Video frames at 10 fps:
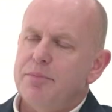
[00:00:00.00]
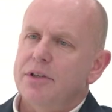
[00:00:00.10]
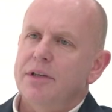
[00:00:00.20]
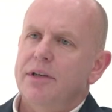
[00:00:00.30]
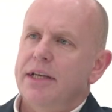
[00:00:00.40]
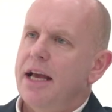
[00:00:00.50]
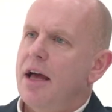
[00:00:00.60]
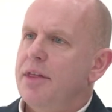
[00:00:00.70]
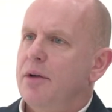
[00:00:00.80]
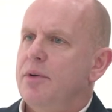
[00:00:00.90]
Absolutely, yeah.
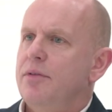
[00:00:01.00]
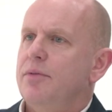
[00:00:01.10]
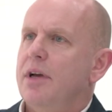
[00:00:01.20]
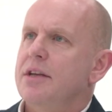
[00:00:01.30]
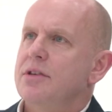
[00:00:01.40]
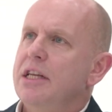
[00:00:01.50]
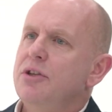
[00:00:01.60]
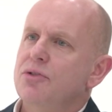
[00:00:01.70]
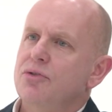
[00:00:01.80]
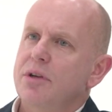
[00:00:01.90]
I think we've, as an
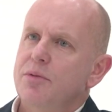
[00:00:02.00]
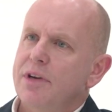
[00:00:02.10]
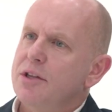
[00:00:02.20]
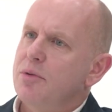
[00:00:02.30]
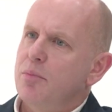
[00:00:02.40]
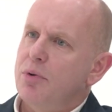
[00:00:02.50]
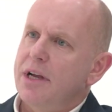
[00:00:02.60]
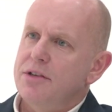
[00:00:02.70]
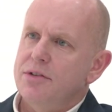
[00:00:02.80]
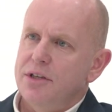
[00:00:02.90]
industry, we've had to
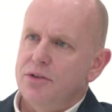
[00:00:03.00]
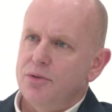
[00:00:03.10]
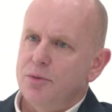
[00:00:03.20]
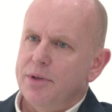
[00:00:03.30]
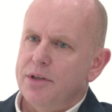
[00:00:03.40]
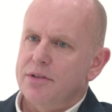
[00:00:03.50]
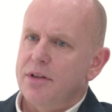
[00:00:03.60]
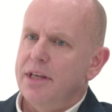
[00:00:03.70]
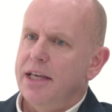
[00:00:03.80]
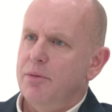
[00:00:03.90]
embrace digital because I
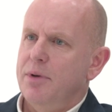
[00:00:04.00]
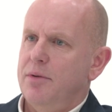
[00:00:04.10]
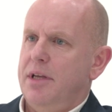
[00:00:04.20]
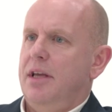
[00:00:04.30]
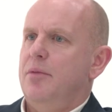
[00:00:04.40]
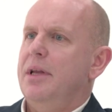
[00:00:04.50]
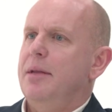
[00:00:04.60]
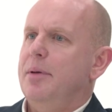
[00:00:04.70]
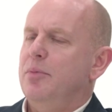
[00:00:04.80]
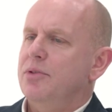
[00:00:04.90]
think it, we, you know,
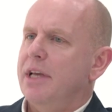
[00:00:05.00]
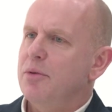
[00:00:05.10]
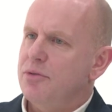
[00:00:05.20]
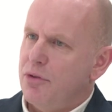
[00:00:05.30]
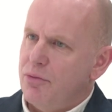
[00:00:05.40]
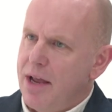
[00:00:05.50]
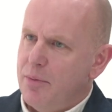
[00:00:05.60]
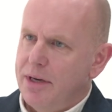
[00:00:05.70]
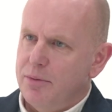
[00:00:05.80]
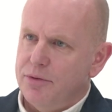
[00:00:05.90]
many people say it was a threat
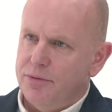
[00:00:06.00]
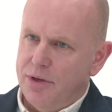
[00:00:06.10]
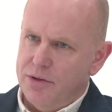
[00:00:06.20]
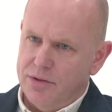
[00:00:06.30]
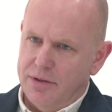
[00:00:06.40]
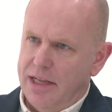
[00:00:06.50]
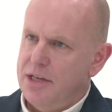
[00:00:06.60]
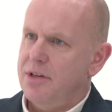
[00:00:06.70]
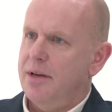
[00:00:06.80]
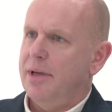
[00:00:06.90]
when it was first, the
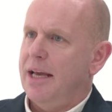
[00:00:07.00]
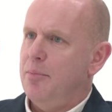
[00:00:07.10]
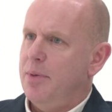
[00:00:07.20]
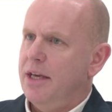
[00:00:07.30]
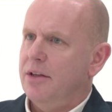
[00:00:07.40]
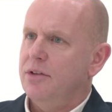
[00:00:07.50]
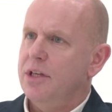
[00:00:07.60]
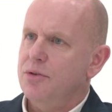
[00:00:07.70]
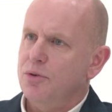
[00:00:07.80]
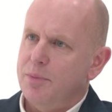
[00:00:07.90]
internet became big and
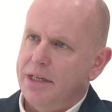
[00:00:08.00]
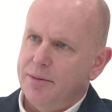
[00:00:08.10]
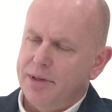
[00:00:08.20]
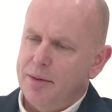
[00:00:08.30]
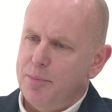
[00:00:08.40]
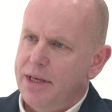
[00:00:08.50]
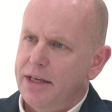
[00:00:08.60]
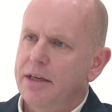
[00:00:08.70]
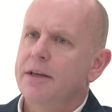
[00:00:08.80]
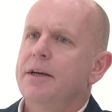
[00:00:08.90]
digital media became
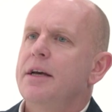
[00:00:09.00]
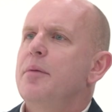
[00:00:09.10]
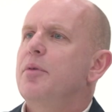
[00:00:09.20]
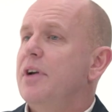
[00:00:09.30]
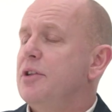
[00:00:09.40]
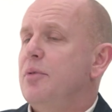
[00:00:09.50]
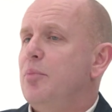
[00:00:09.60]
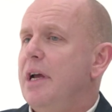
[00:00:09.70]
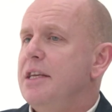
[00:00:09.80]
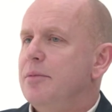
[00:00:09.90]
big. we've had to
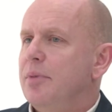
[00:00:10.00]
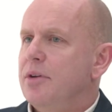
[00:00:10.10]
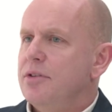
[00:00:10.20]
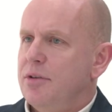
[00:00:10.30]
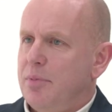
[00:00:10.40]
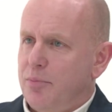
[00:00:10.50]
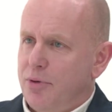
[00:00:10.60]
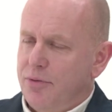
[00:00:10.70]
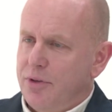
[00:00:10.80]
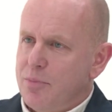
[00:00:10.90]
embrace it because it's been
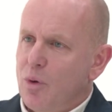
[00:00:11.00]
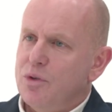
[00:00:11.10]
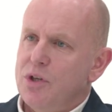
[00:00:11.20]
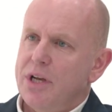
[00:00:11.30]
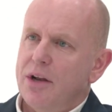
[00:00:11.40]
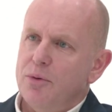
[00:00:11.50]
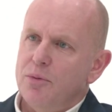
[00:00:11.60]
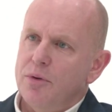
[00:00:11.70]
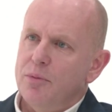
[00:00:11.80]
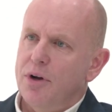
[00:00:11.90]
proven that
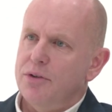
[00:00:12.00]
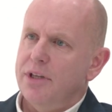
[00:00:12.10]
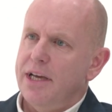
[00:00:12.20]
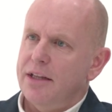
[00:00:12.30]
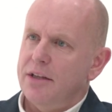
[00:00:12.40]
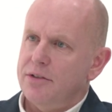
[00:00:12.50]
multi-channel works together.